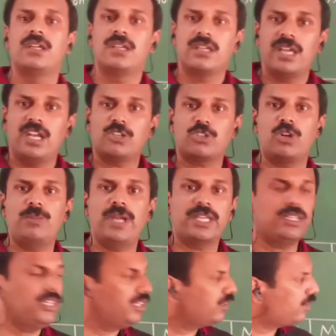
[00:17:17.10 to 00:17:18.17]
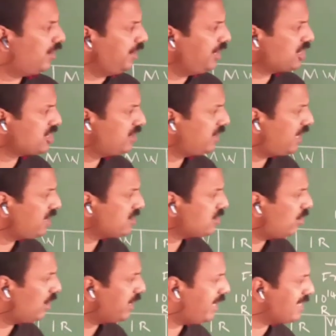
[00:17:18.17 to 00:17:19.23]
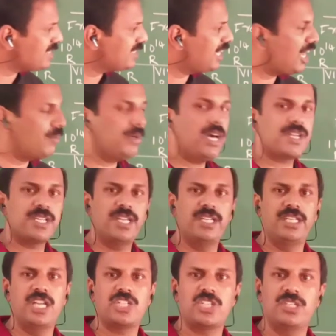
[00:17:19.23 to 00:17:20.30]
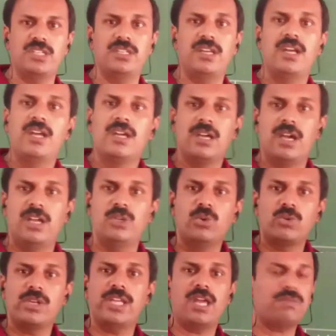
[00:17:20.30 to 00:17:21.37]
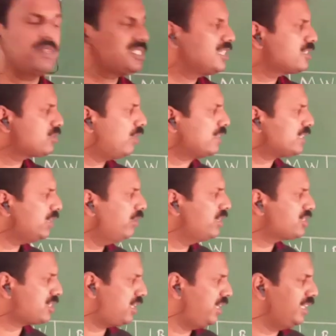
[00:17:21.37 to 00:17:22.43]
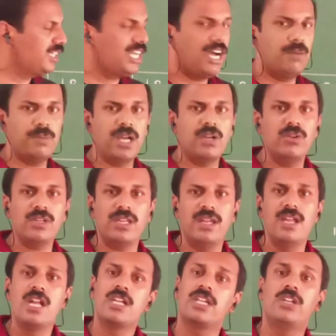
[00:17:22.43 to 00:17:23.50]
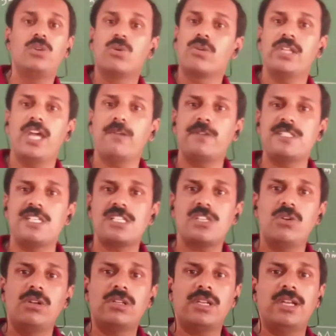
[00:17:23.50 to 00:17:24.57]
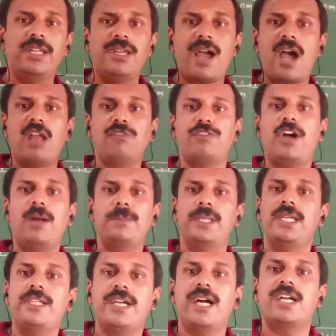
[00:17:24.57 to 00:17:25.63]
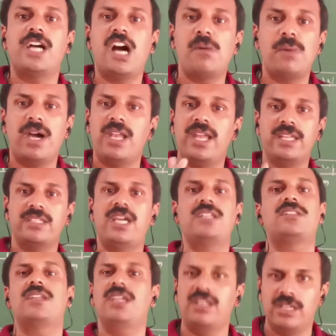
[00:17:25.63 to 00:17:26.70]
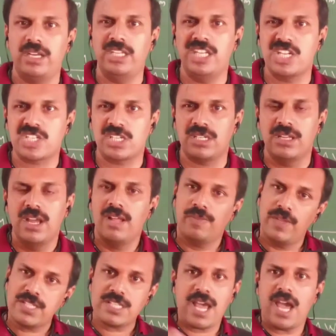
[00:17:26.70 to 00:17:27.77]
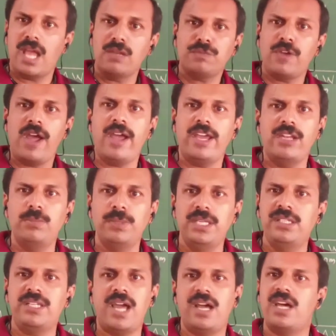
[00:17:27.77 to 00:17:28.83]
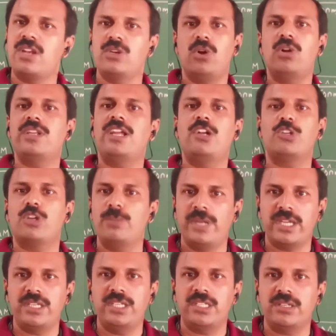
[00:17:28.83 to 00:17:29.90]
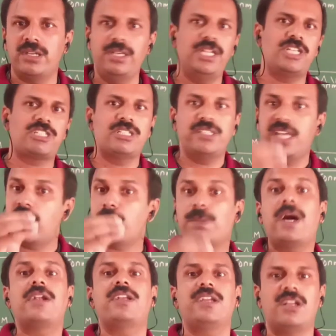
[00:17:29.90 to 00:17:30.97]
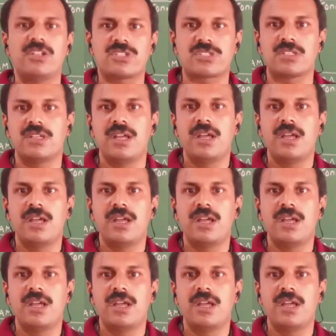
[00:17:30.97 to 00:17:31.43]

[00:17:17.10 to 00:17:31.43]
electromagnetic radiation, that is called as gamma radiation. In nuclear physics also you will study gamma. Okay, in nuclear physics you will study alpha, beta, gamma, like that 3 radiation. This alpha and beta are not electromagnetic radiation, they are particles.